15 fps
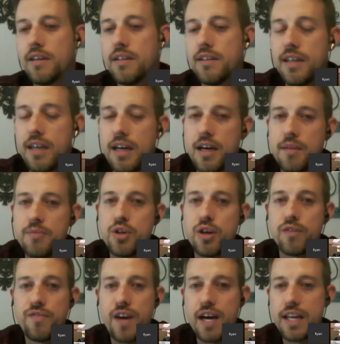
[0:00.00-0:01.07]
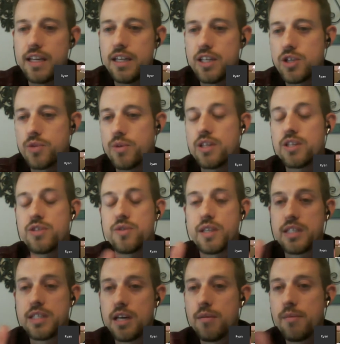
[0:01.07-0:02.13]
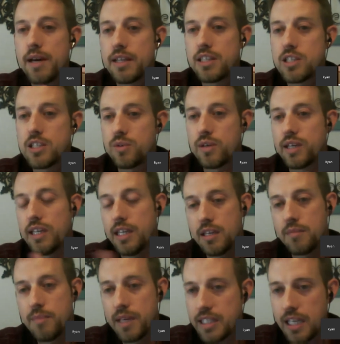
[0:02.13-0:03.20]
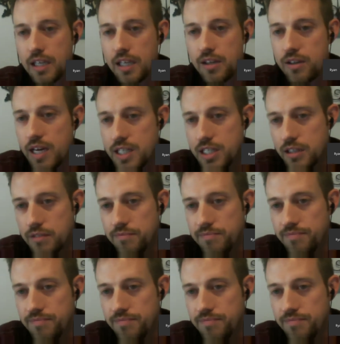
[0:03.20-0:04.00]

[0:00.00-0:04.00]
You could find an issue with his swing, tell him about the swing, and he could make that correction.